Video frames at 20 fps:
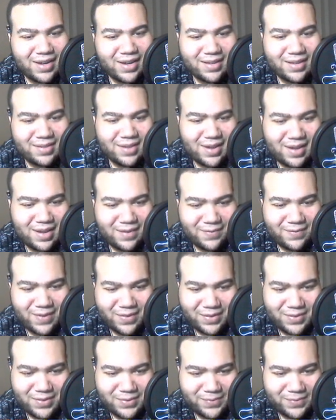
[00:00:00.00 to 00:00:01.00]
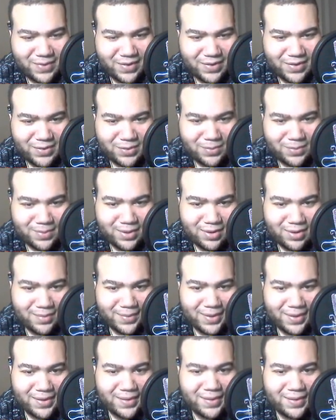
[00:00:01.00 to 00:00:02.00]
Entei, very cool, very cool
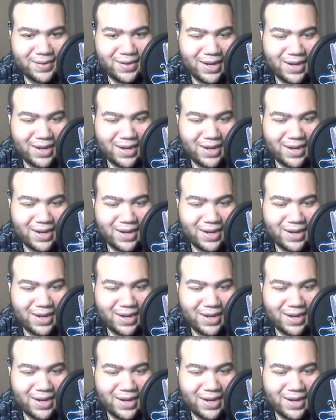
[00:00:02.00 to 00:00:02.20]
Pokemon.